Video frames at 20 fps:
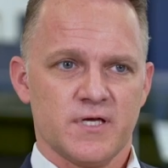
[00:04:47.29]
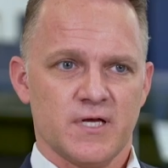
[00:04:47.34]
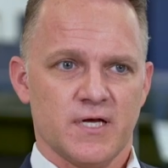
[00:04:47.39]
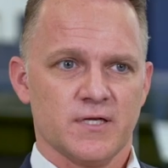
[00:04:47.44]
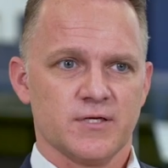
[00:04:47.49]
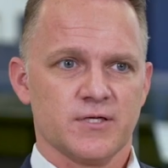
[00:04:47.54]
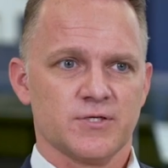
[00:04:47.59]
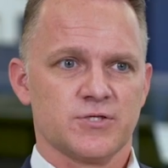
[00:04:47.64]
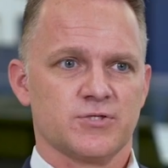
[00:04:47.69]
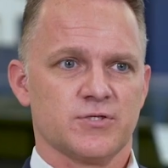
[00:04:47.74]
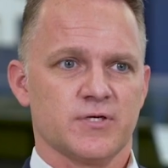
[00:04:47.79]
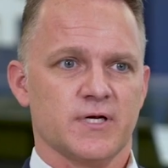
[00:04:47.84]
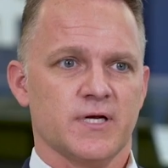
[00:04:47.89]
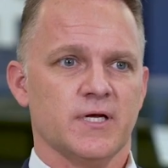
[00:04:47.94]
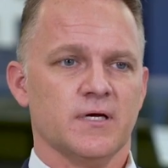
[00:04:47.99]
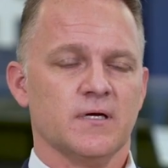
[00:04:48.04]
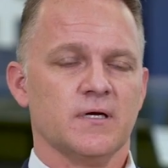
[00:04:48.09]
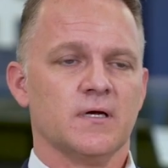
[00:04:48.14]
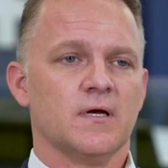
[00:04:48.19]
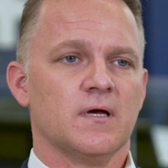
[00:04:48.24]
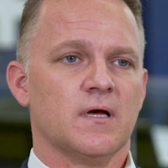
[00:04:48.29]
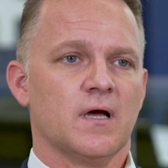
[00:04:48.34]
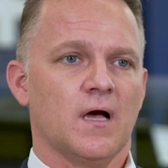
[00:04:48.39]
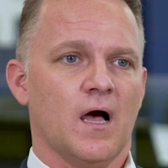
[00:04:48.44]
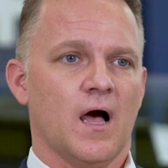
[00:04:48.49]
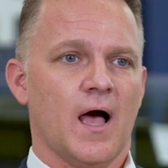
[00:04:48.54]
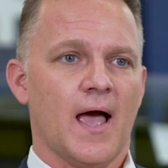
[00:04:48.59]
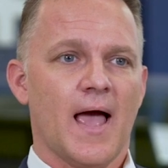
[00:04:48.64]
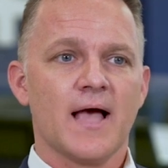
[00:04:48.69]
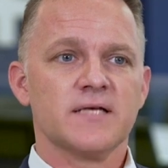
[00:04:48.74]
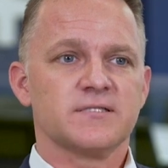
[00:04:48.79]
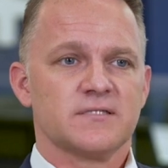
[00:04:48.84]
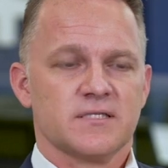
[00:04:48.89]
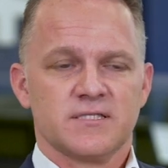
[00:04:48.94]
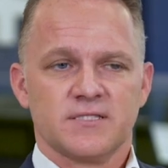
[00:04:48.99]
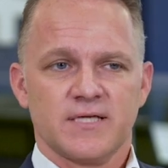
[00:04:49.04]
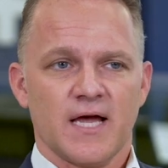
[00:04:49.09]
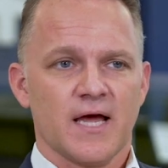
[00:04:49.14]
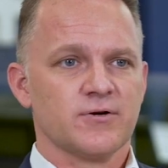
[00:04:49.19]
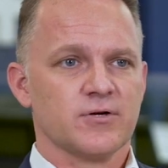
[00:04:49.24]
the industry as the
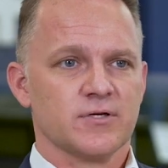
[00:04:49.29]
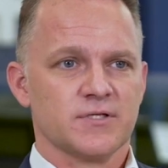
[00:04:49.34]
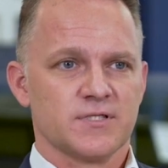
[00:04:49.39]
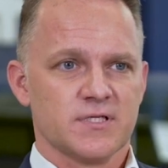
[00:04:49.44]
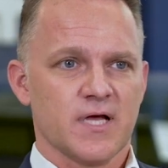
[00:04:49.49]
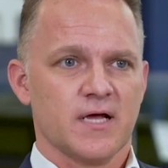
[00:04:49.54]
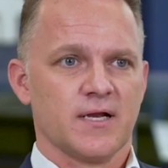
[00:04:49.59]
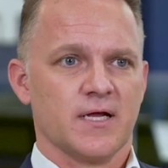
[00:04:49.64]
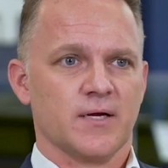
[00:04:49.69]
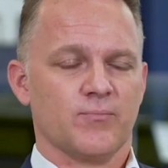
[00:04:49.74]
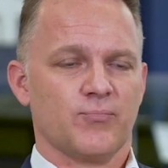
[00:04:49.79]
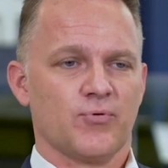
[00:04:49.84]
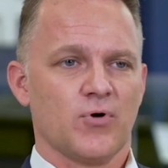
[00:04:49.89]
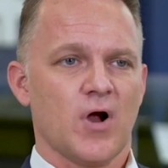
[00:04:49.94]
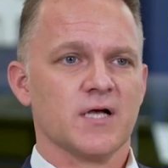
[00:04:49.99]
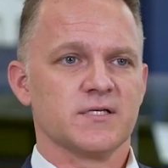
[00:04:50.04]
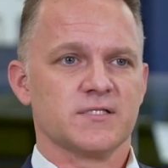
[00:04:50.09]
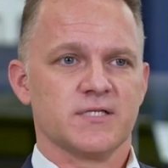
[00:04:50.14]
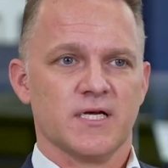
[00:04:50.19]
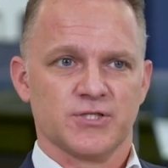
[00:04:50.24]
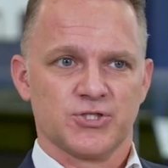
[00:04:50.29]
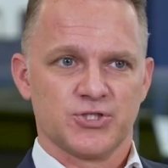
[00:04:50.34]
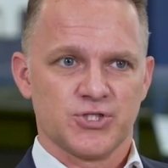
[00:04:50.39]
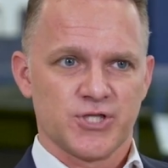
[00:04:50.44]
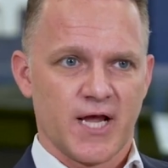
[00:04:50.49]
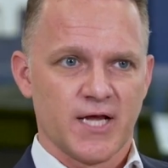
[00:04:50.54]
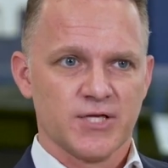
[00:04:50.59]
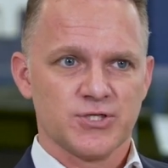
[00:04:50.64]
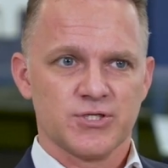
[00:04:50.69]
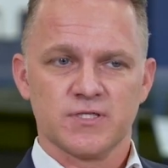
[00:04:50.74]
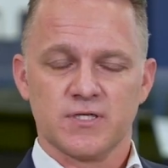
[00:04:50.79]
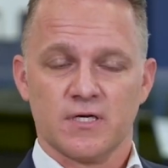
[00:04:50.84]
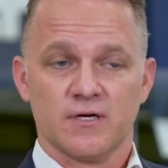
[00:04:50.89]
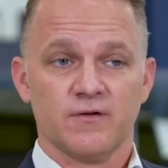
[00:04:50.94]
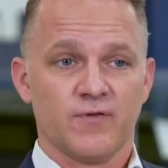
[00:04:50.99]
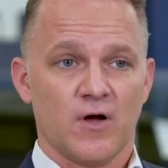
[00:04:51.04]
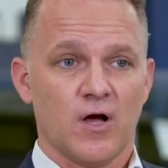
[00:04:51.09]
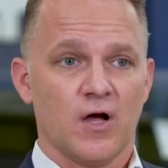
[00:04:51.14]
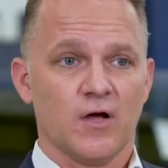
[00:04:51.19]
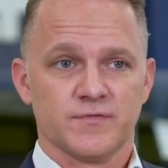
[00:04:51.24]
standard setting process changes and
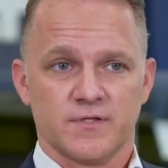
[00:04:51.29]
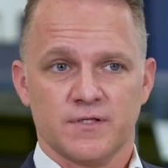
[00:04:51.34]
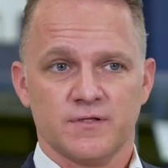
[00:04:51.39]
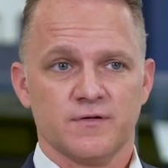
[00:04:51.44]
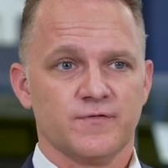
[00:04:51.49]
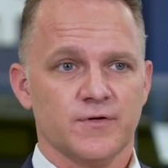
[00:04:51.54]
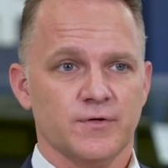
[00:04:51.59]
evolves in the